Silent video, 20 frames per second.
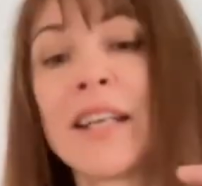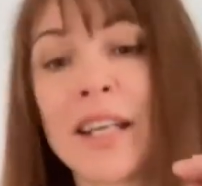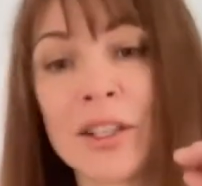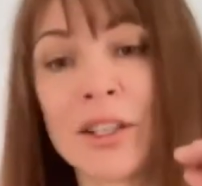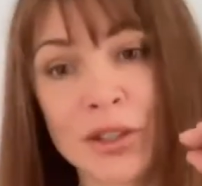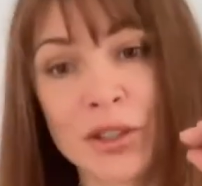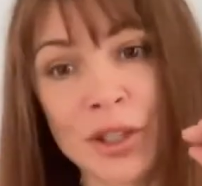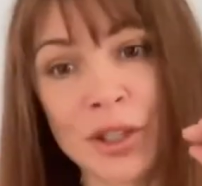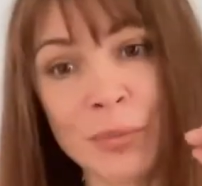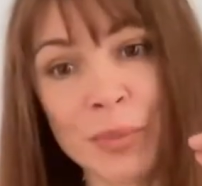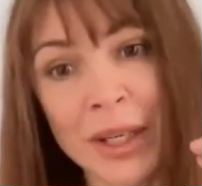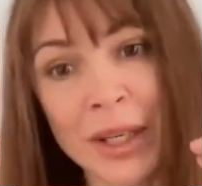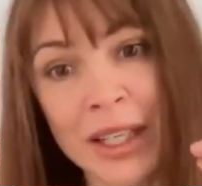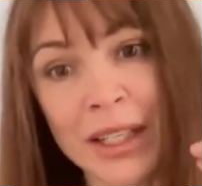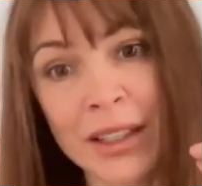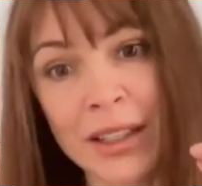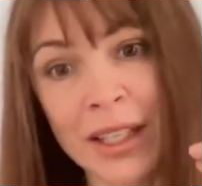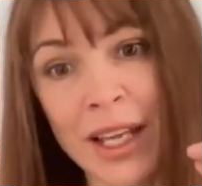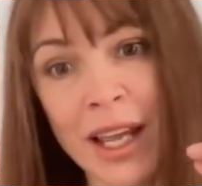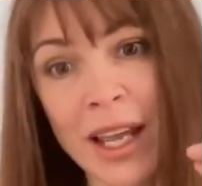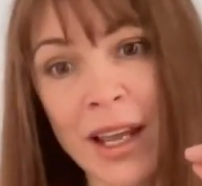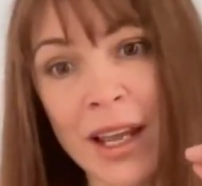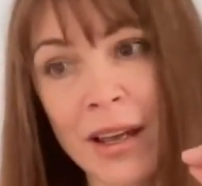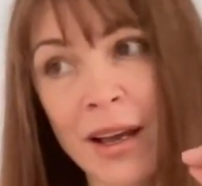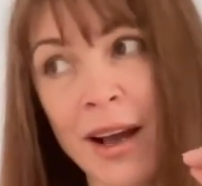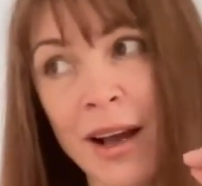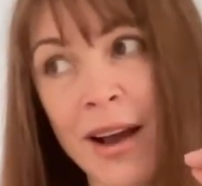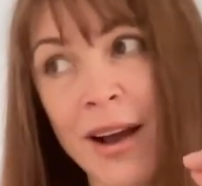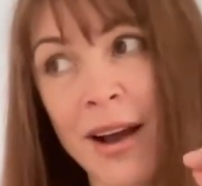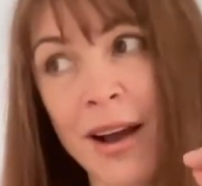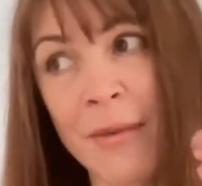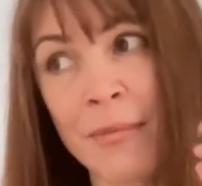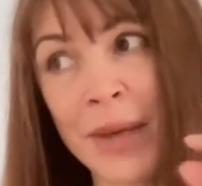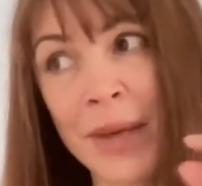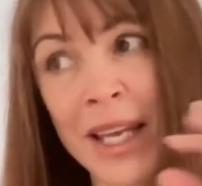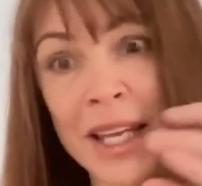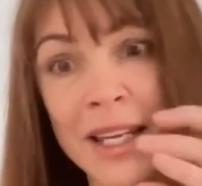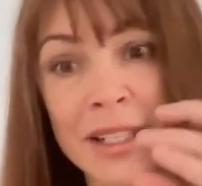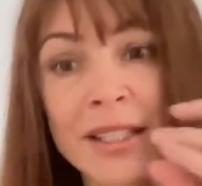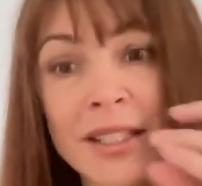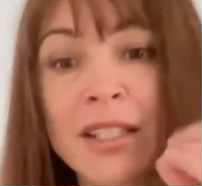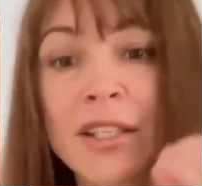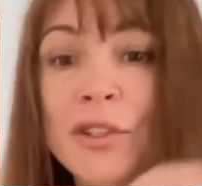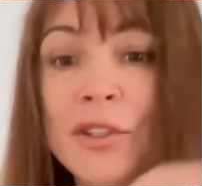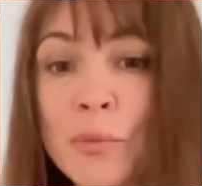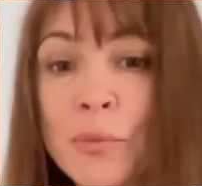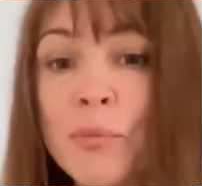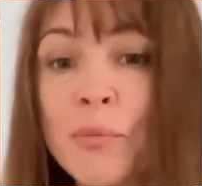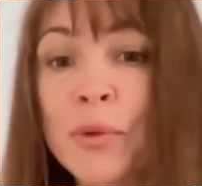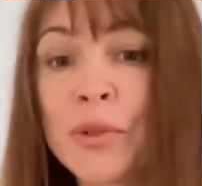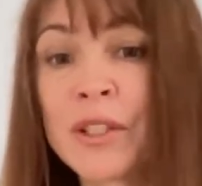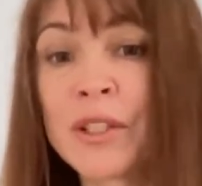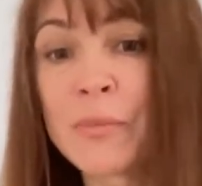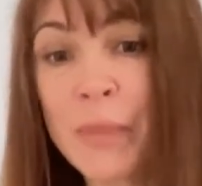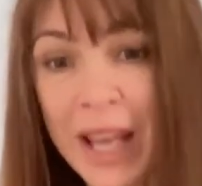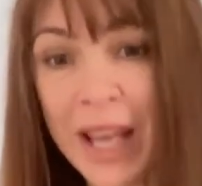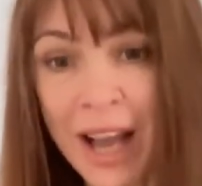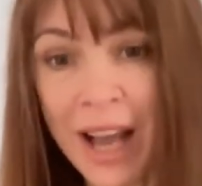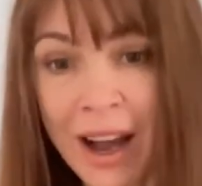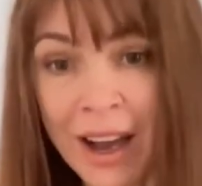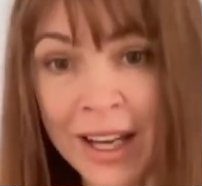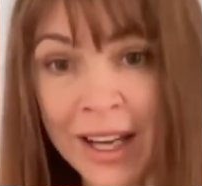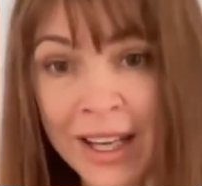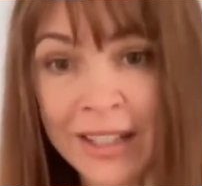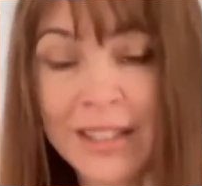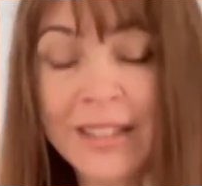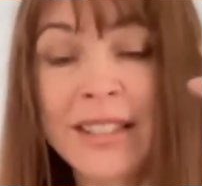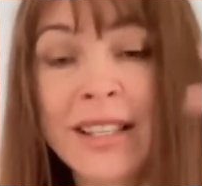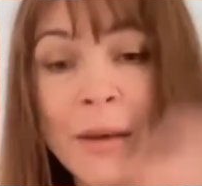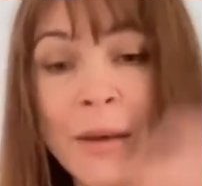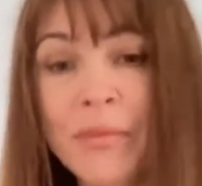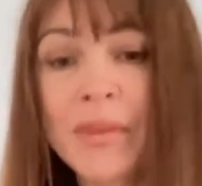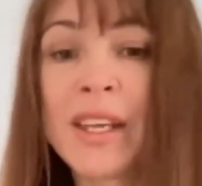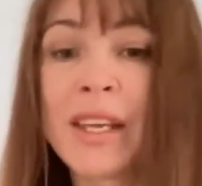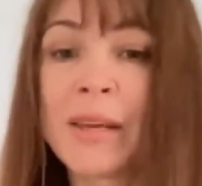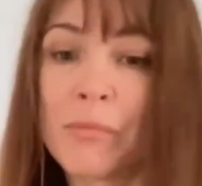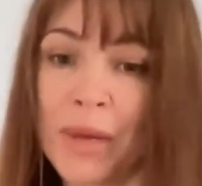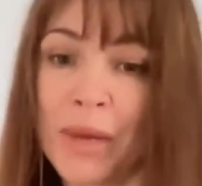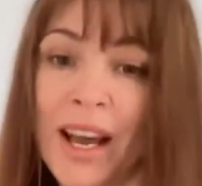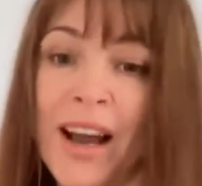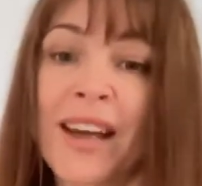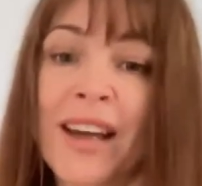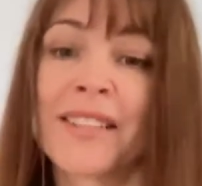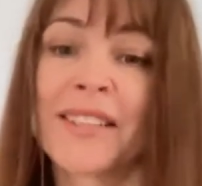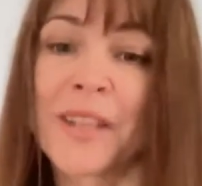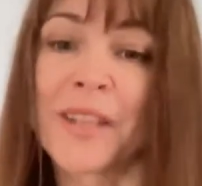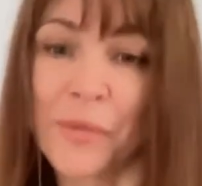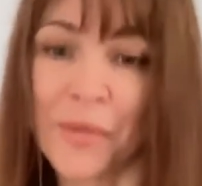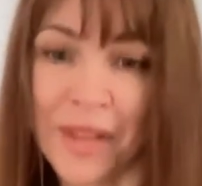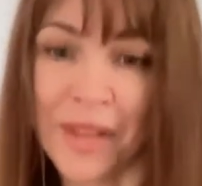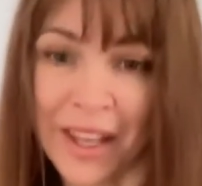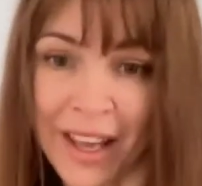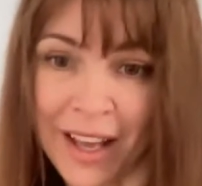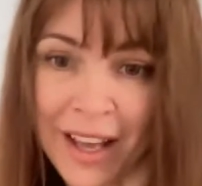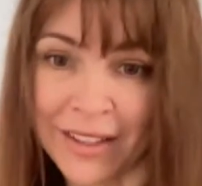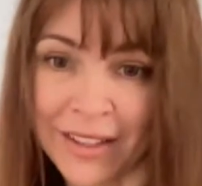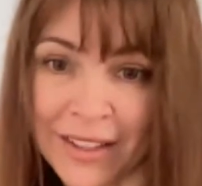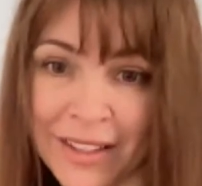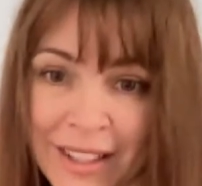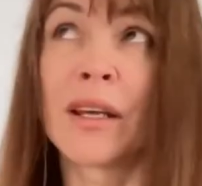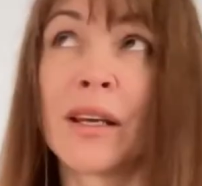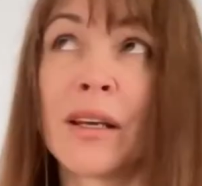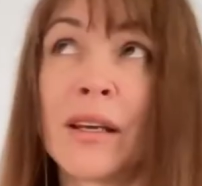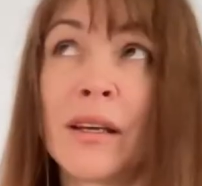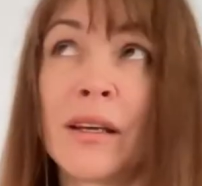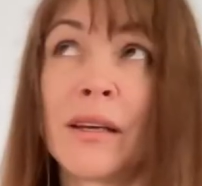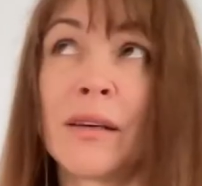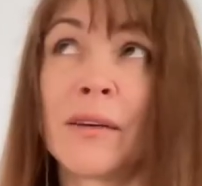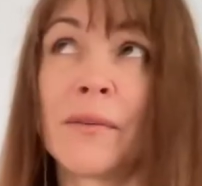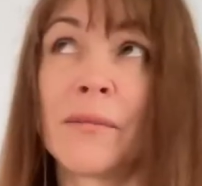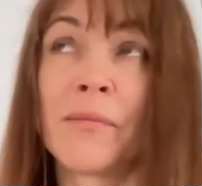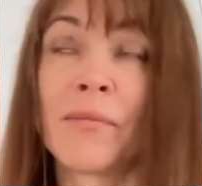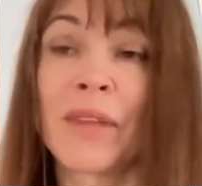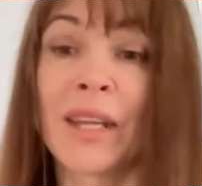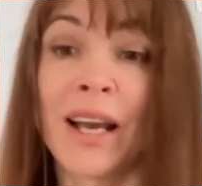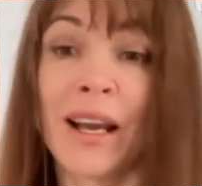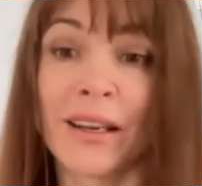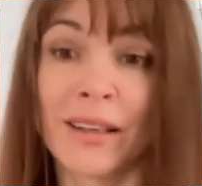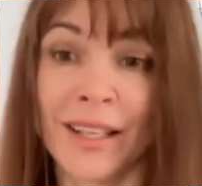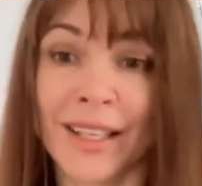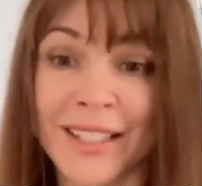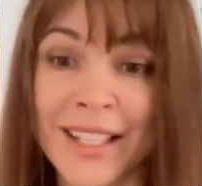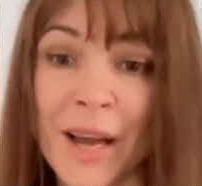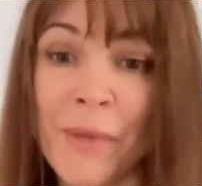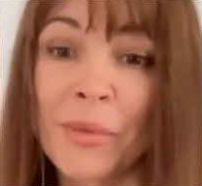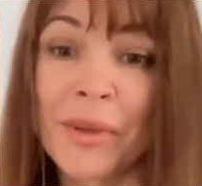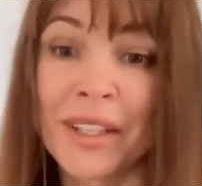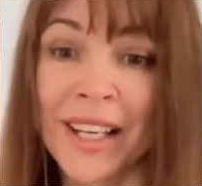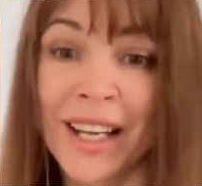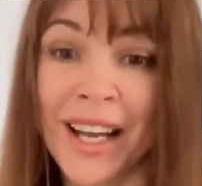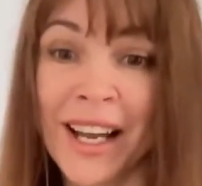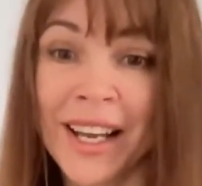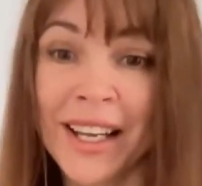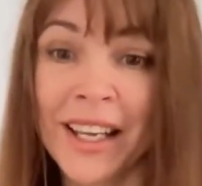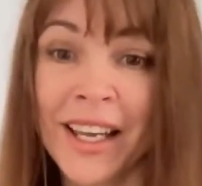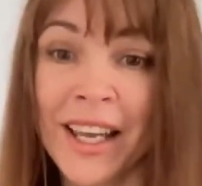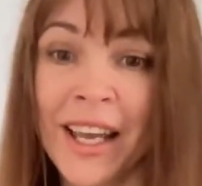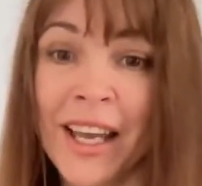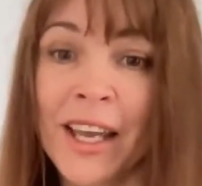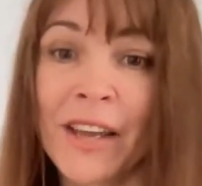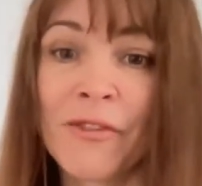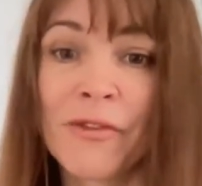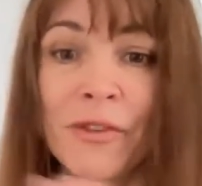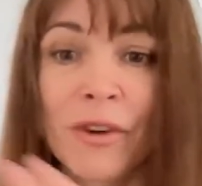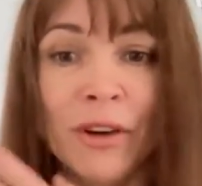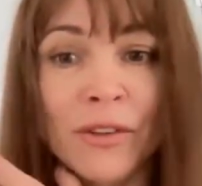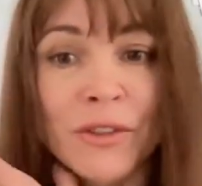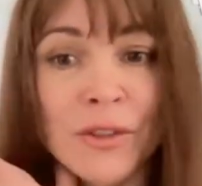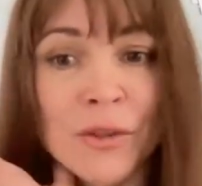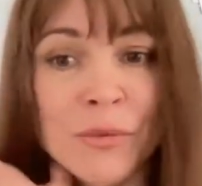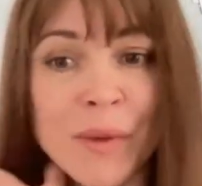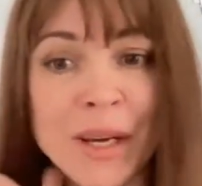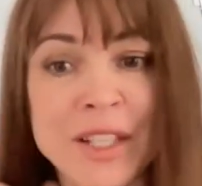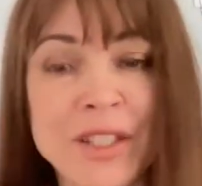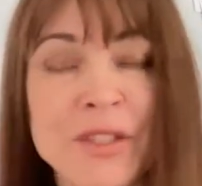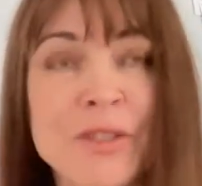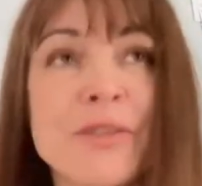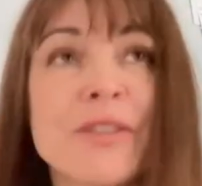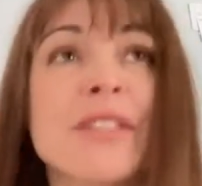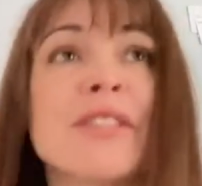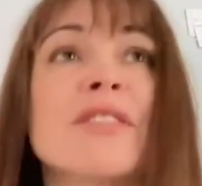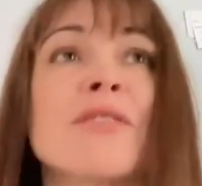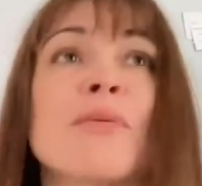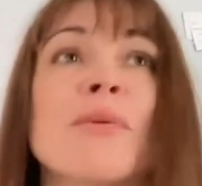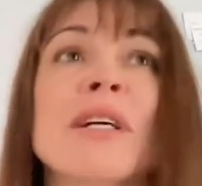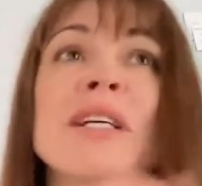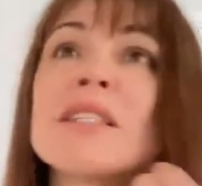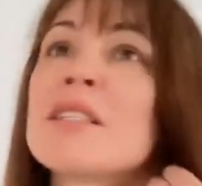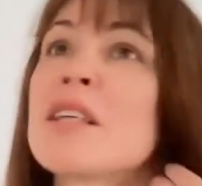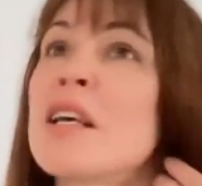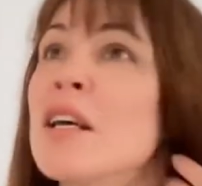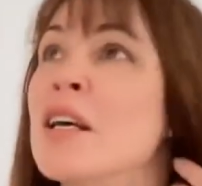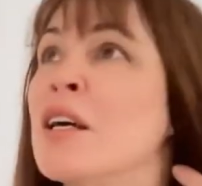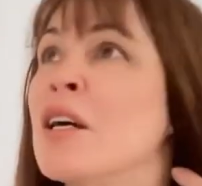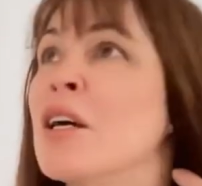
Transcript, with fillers: it typically uh, means to put behind something behind something else. The example that I gave uh, to my students was